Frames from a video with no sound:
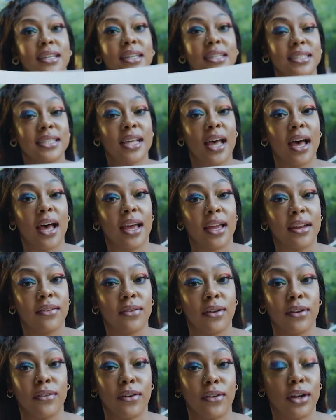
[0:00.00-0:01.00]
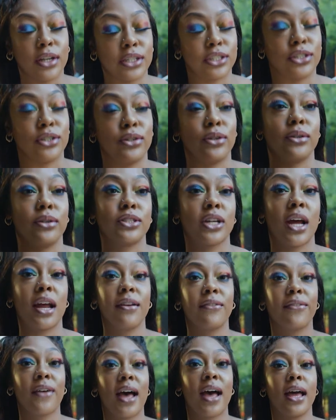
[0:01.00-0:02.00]
a sign for the photo shoot. Trying
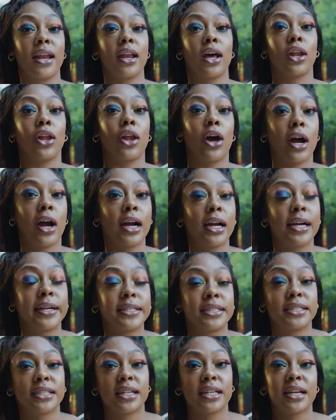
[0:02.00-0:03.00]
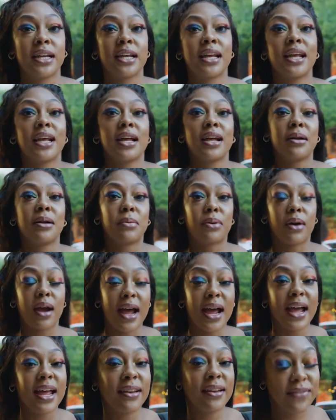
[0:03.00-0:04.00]
to find a large
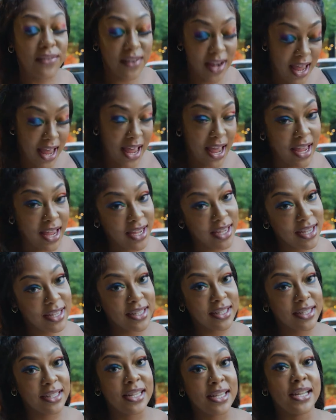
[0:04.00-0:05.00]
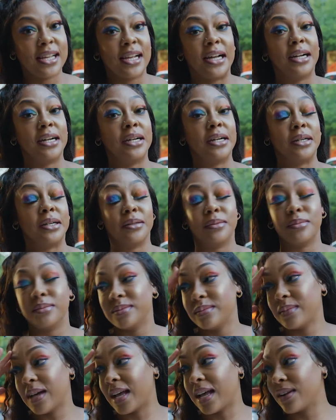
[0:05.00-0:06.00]
pride flag. Um,
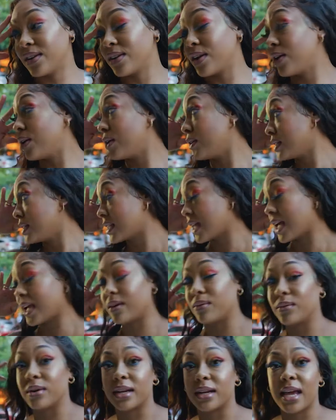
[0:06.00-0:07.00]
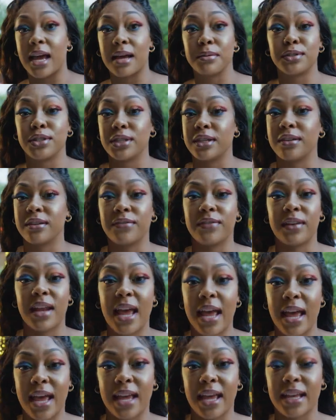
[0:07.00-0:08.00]
I don't know, it's like we're capturing a
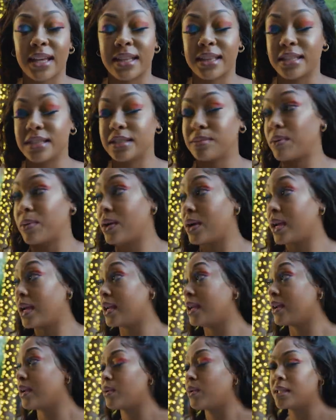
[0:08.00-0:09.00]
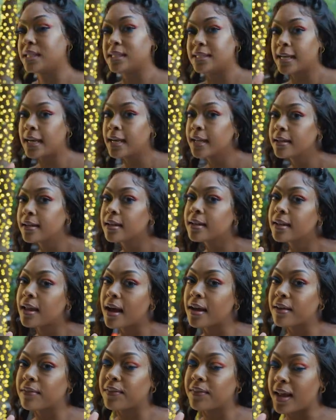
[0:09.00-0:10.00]
flag at this point. We've seen a
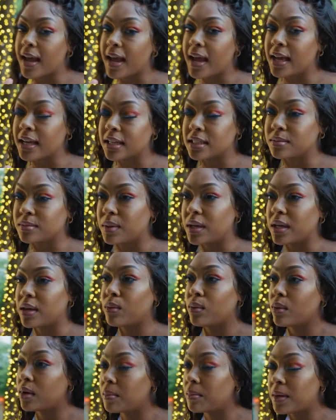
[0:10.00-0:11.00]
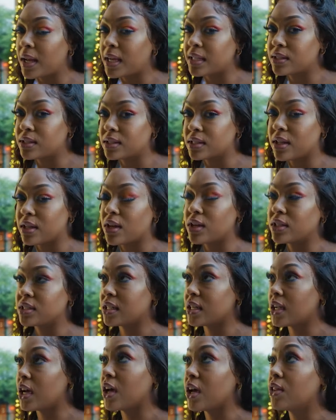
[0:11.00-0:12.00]
lot of flags, but one place is closed
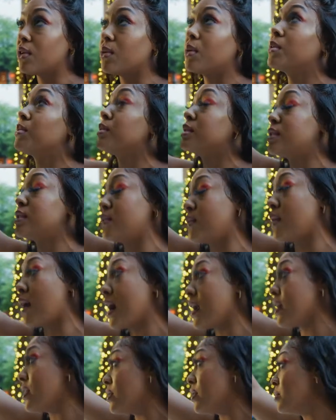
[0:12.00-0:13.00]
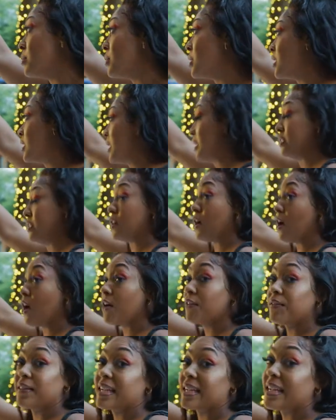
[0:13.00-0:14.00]
and the other one was too high up. So
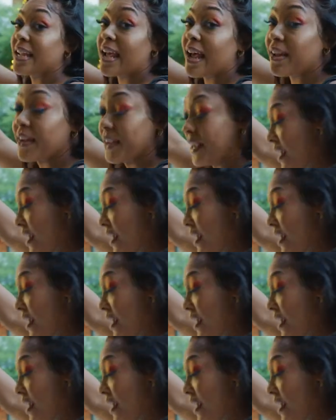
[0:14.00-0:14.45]
hopefully down